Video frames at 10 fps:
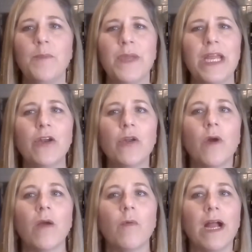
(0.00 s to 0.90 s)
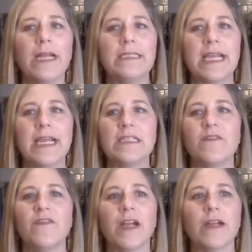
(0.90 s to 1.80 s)
Pinot Noir wine taste
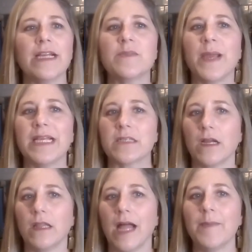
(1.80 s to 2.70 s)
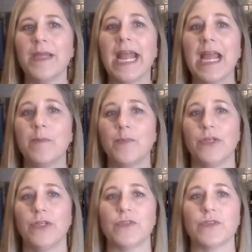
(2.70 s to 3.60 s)
varies based on climate and
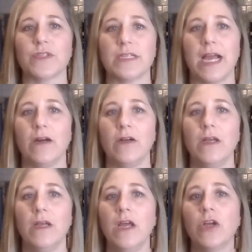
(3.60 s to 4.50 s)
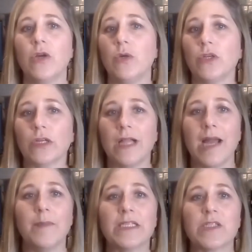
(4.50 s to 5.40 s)
producer style. Cooler
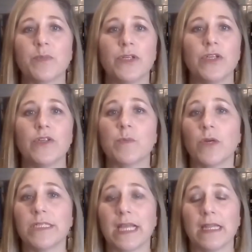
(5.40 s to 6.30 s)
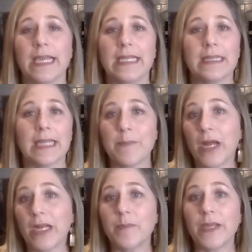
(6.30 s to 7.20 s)
climates produce more delicate and
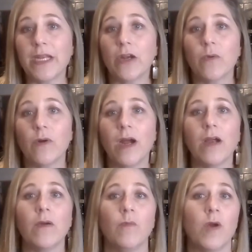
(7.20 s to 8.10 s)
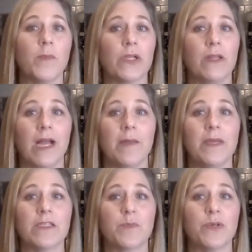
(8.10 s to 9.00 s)
light-bodied Pinot Noir. Warmer
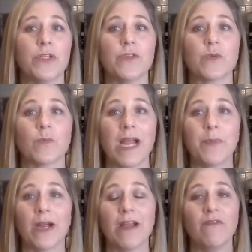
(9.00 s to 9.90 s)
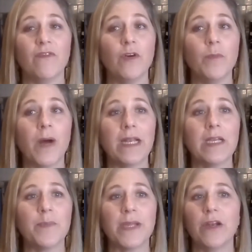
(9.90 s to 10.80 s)
climates produce riper and
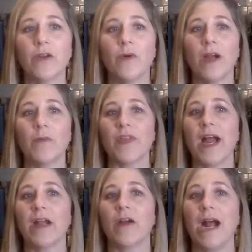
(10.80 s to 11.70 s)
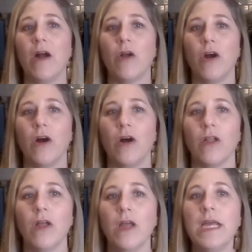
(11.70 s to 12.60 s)
full-bodied Pinot Noir with higher
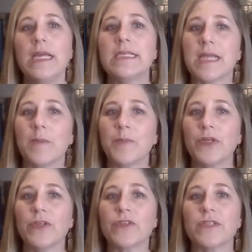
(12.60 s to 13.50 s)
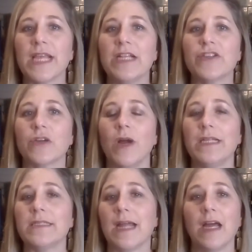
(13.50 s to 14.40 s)
alcohol. Some producers age their
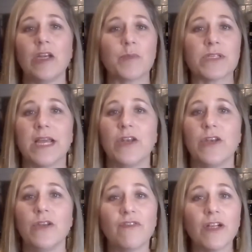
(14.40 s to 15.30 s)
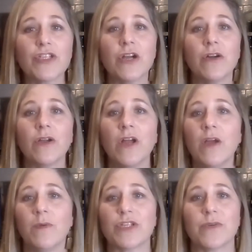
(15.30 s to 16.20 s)
wines in 100% new French oak,
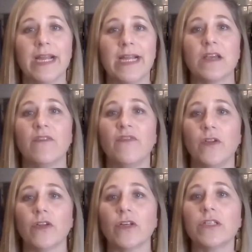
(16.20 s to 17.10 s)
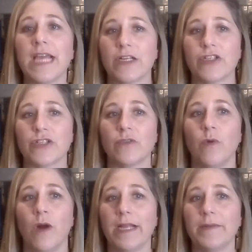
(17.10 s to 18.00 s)
which creates a fuller textured
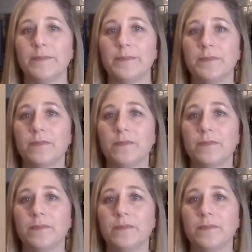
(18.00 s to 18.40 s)
wine.